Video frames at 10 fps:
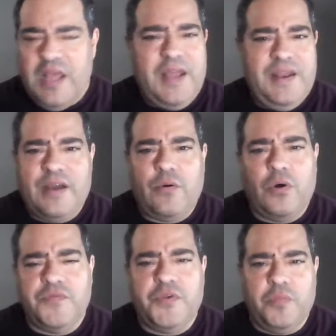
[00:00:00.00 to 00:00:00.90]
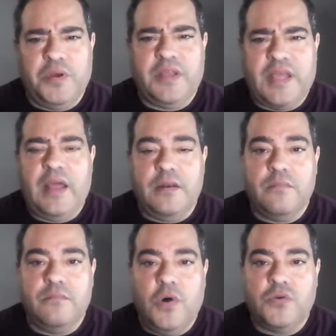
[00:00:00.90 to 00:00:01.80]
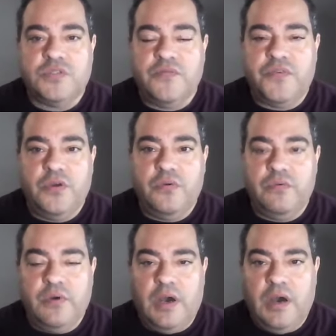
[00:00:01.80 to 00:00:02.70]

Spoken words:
Not all of you, but again, most of you.